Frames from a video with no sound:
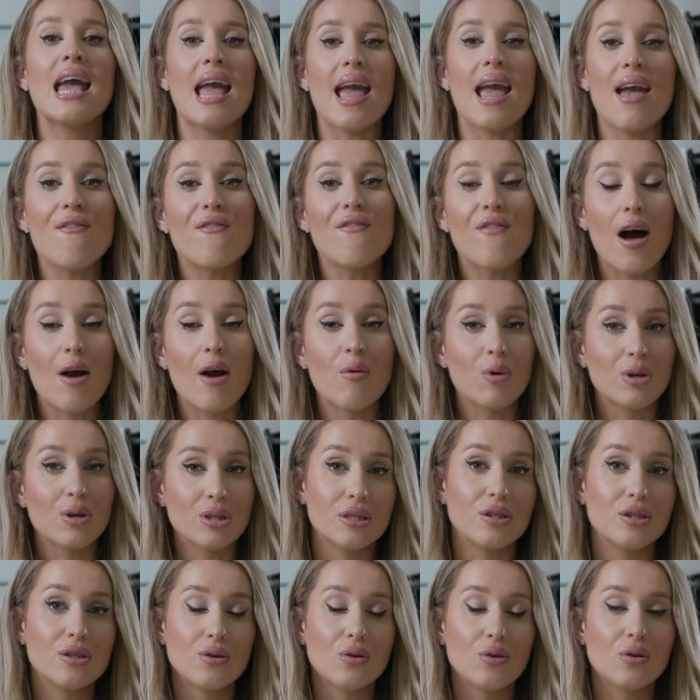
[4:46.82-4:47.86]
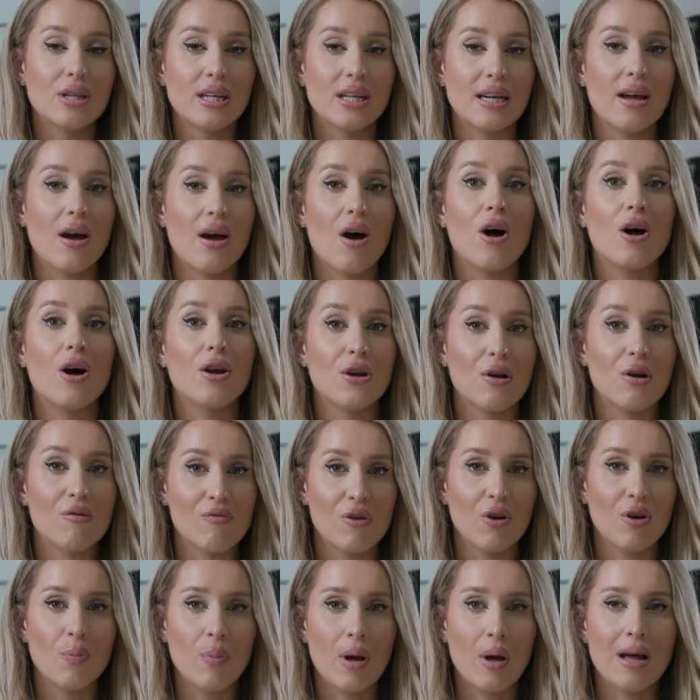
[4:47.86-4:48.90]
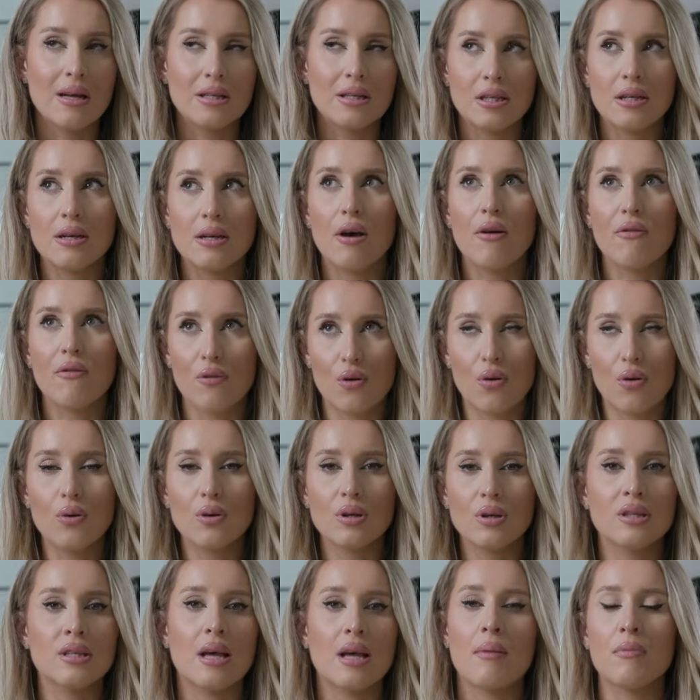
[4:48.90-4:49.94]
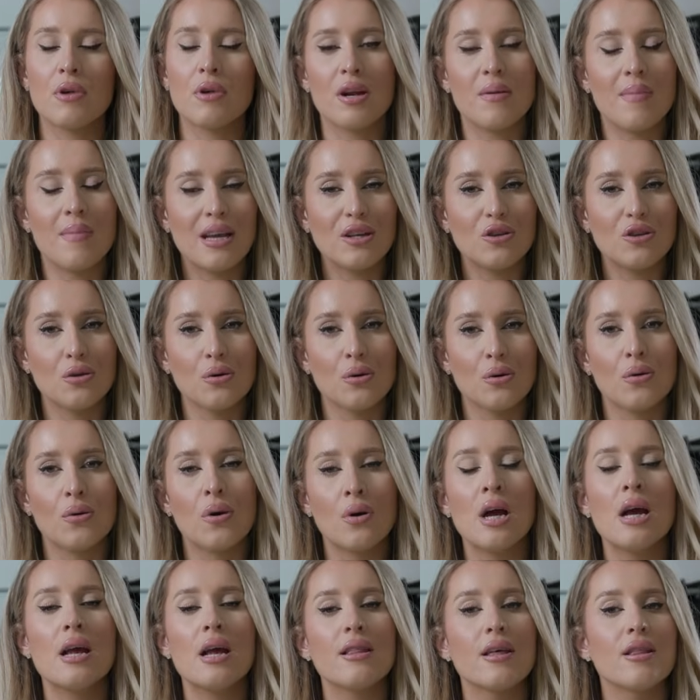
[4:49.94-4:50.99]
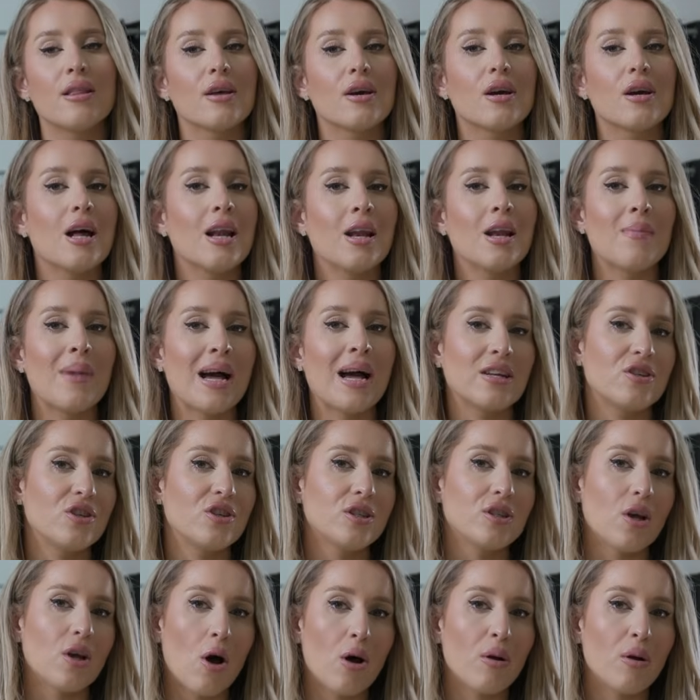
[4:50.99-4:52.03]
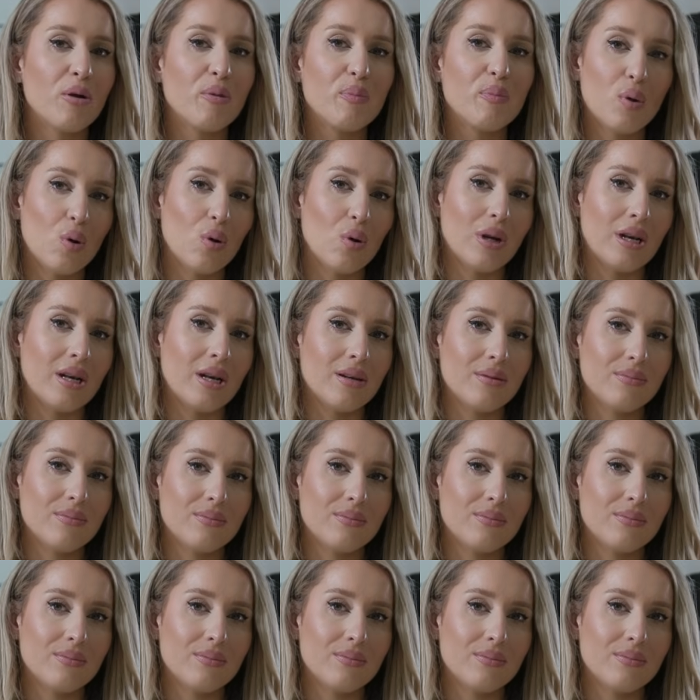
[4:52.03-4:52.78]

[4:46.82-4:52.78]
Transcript: If I was installing it on a real person, of course, I'm going to make sure that the color match is on point.